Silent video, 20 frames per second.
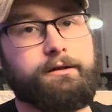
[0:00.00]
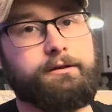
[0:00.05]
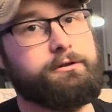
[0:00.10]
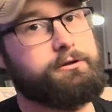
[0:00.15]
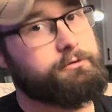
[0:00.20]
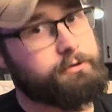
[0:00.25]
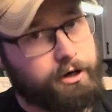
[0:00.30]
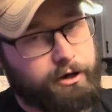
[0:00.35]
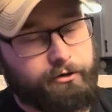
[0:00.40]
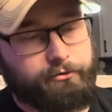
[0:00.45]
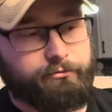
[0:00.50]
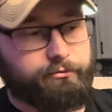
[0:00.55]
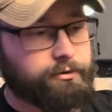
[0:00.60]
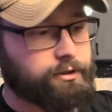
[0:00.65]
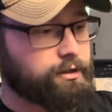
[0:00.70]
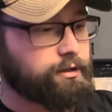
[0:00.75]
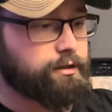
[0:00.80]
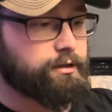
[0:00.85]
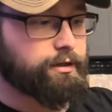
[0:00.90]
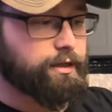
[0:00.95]
you don't.
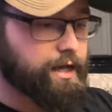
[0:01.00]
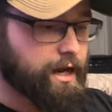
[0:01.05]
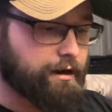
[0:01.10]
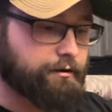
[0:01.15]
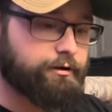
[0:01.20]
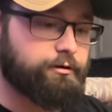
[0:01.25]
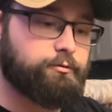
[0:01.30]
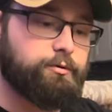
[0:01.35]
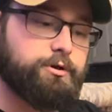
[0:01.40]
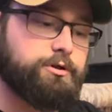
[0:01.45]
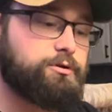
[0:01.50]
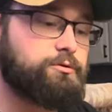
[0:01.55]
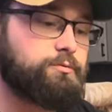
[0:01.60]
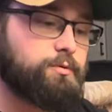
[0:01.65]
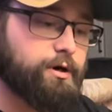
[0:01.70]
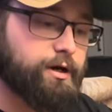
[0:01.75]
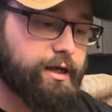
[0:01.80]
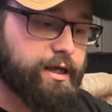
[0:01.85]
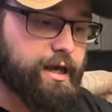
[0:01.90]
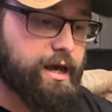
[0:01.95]
Carry what you
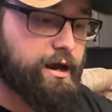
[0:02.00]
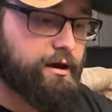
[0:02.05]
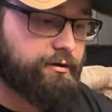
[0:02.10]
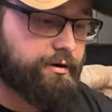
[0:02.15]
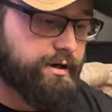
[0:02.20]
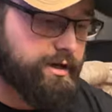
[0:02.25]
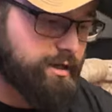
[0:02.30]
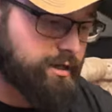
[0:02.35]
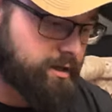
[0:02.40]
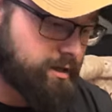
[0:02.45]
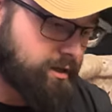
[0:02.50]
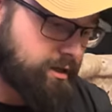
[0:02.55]
want to carry.